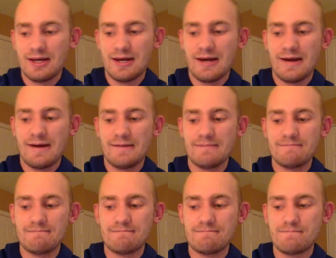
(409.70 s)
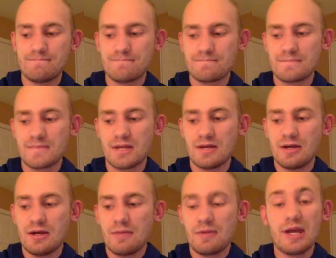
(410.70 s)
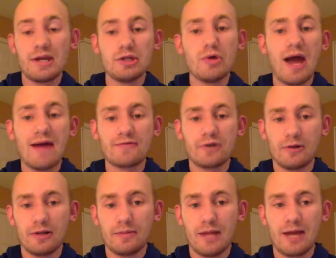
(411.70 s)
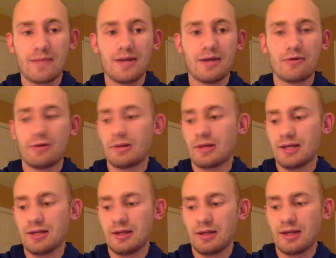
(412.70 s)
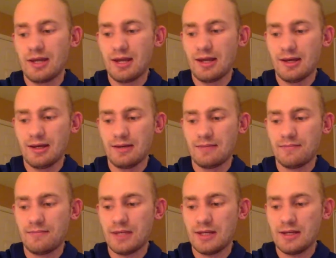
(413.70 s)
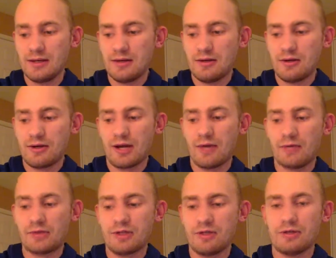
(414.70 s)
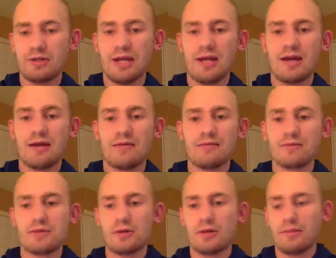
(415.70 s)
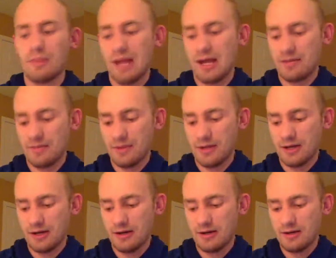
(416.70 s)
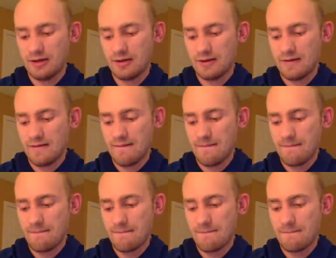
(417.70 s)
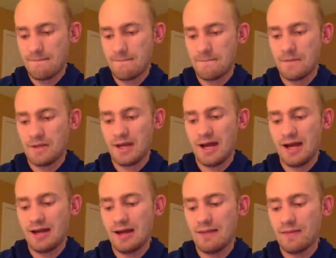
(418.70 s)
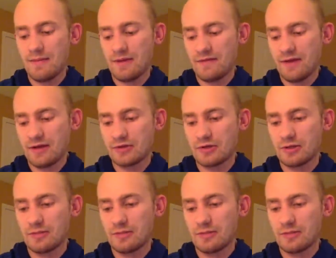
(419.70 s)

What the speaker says: Um, but yeah, do you have Charlie Blackmon, or are you looking to get him? Or kind of what's your take on Charlie Blackmon there? But yeah, I'm a big fan of Charlie